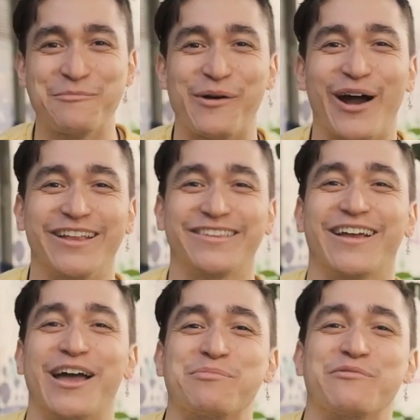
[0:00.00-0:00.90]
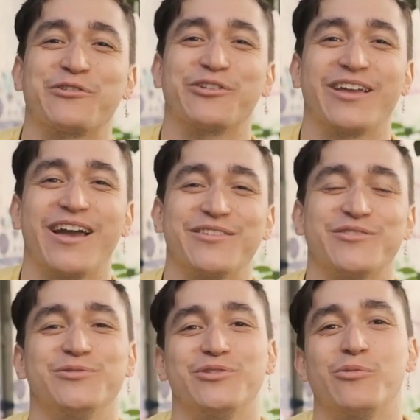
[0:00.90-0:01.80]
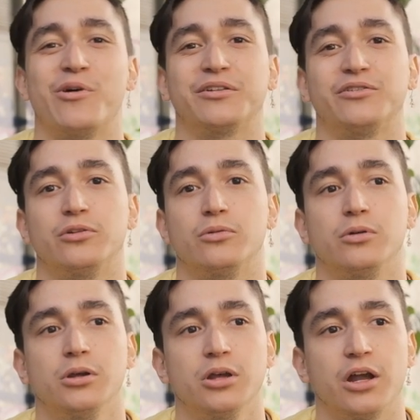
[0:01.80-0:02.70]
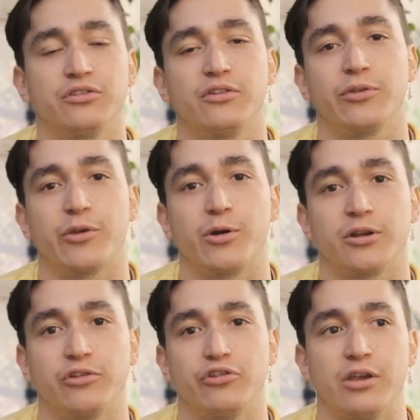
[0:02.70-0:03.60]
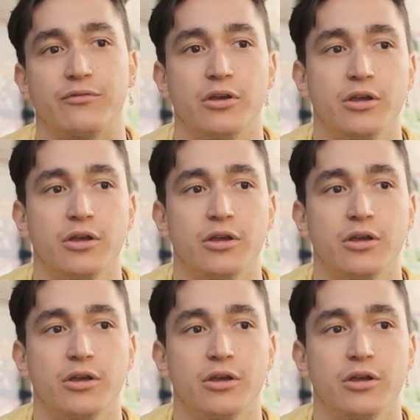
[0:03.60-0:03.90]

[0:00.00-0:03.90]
But I prefer the guys who do want to achieve what they want to achieve.